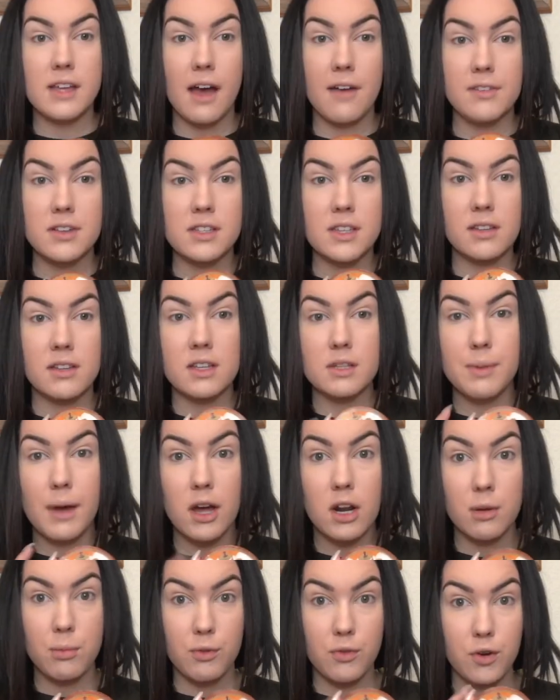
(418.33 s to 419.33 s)
If you haven't seen this
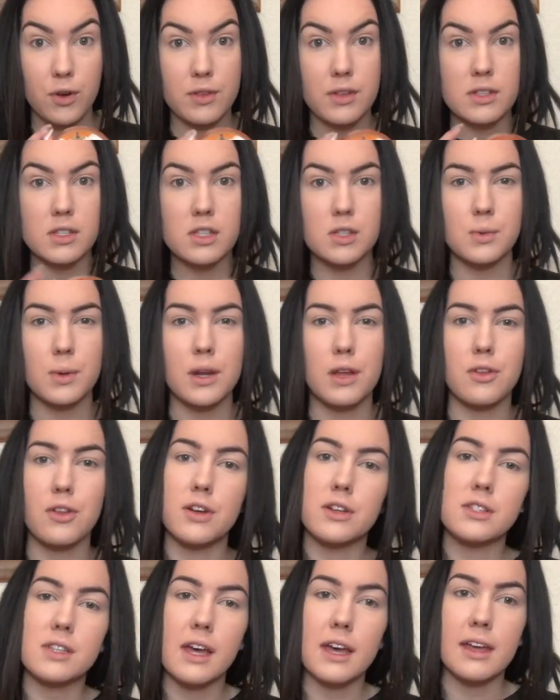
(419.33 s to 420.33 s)
powder before, this is what it
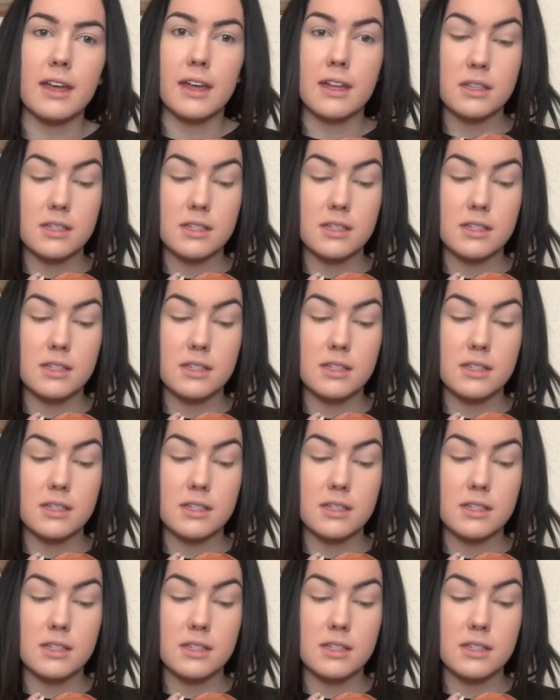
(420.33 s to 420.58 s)
looks like.